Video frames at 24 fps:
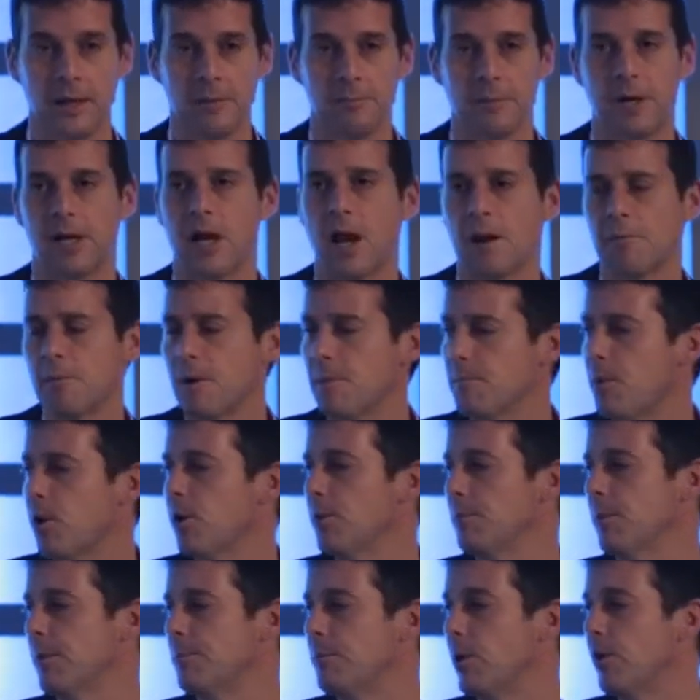But
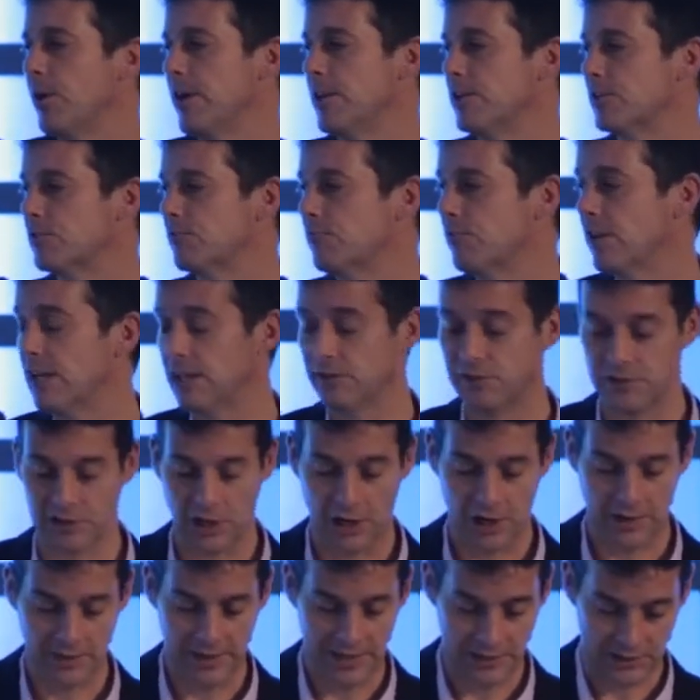my point really of
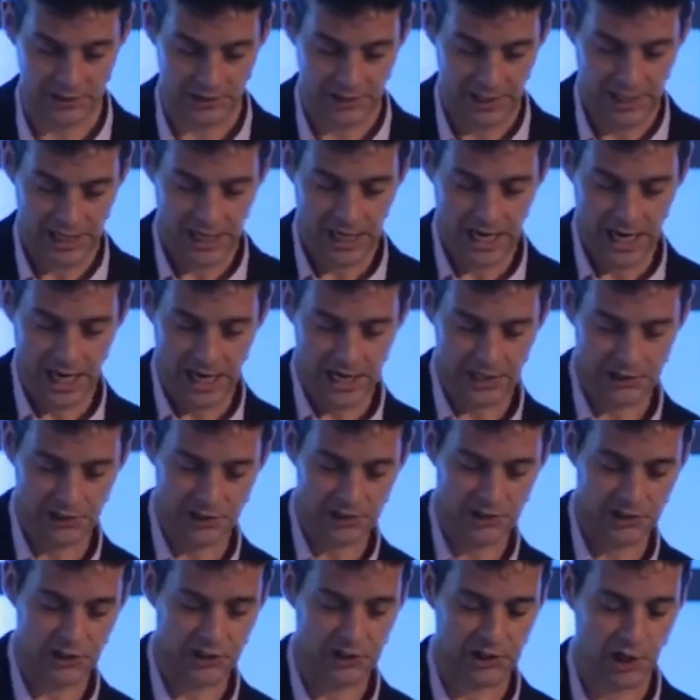showing this is
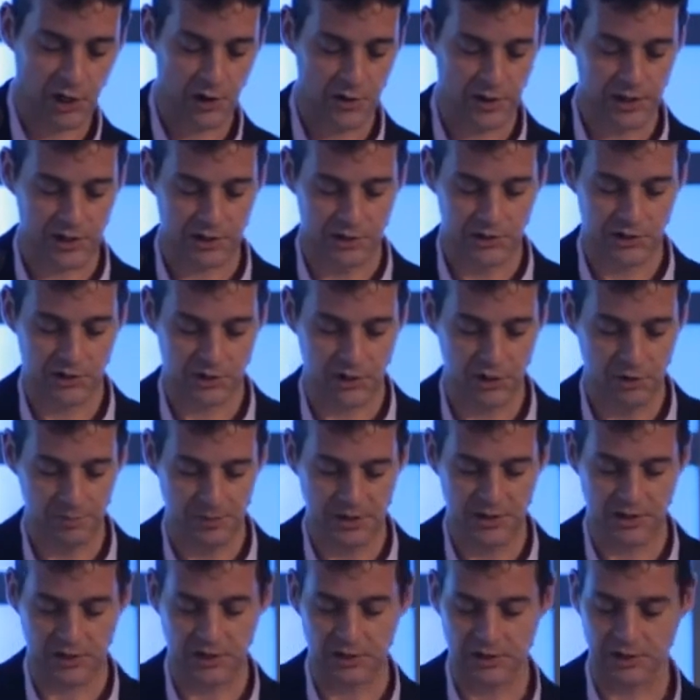just to show that
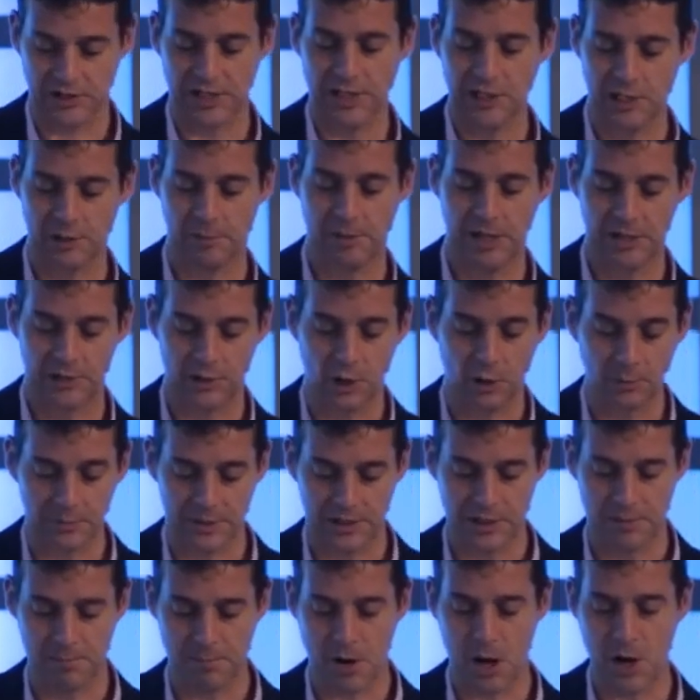consumers seem to be
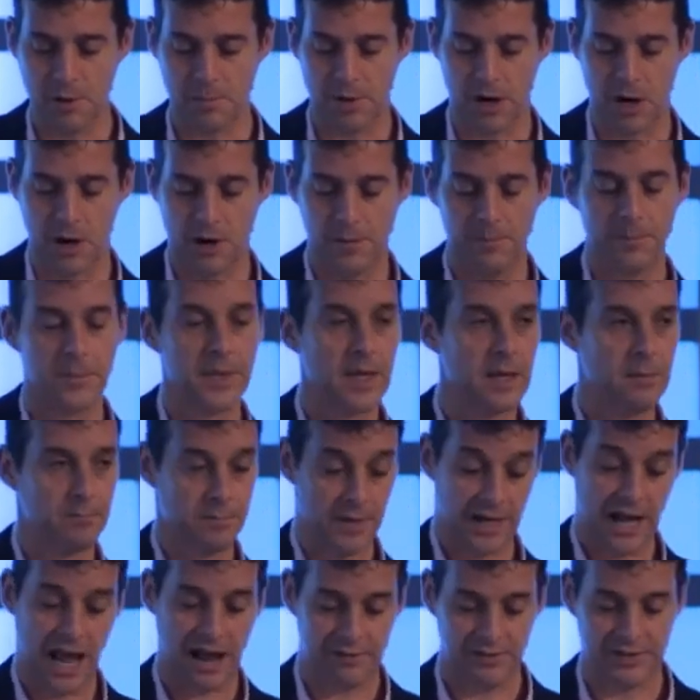adopting mobile,
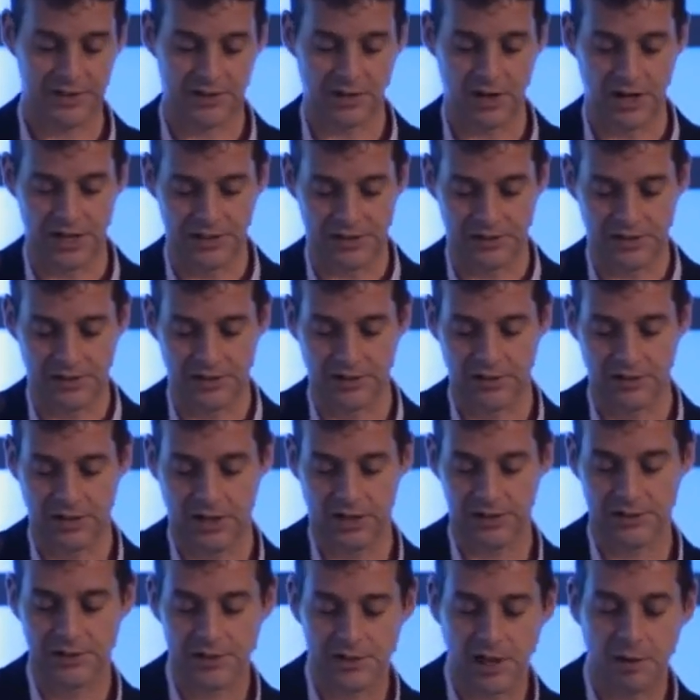but advertisers are
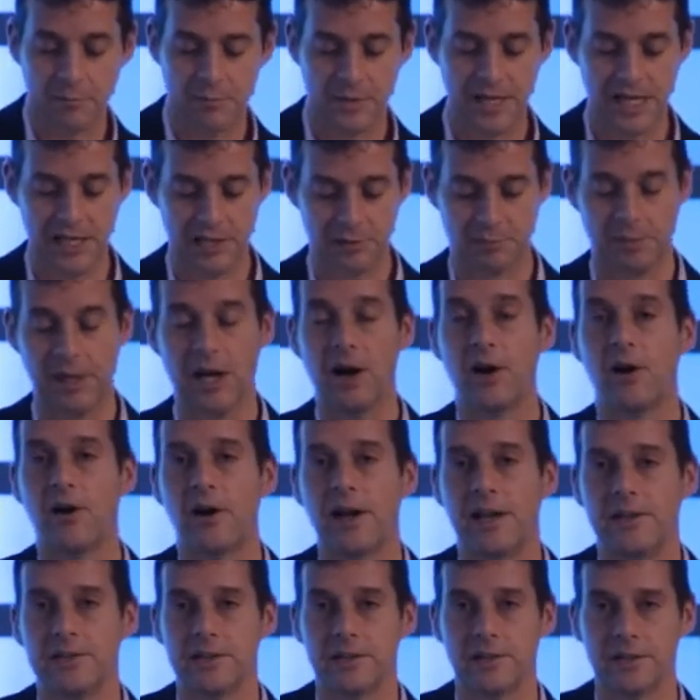some years
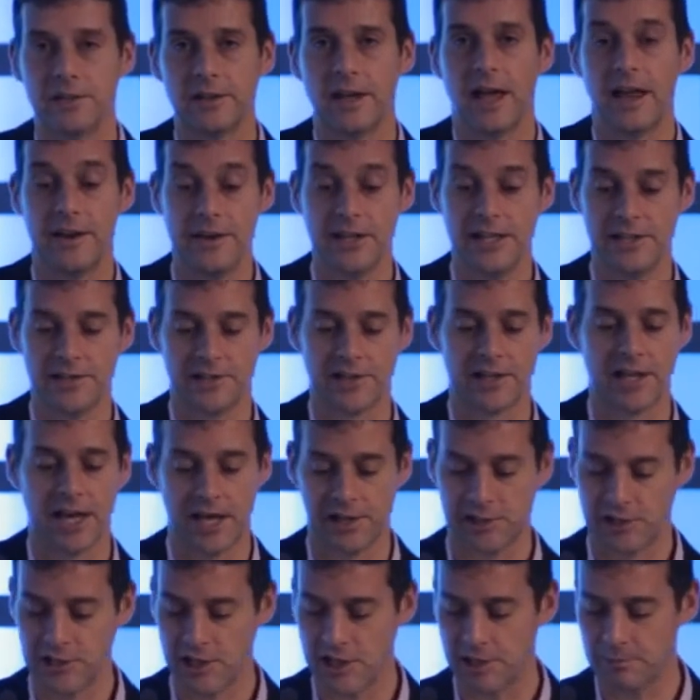behind and need to
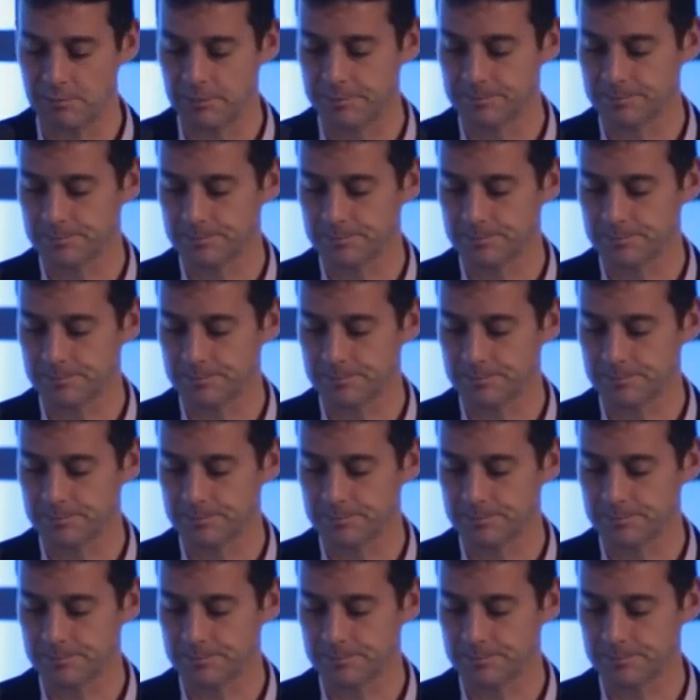catch up.